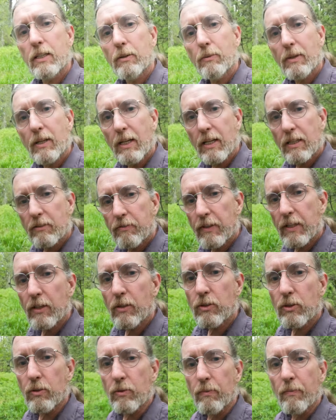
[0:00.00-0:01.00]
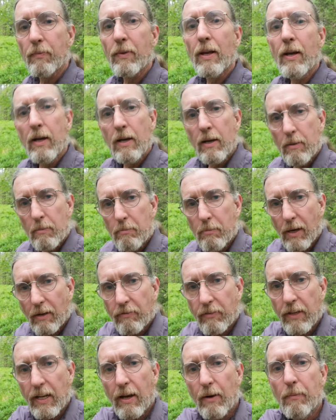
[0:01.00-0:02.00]
you in the next video soon. Bye
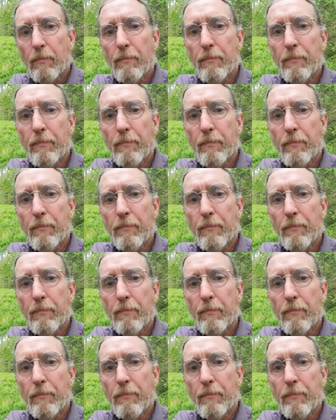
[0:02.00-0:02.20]
for now.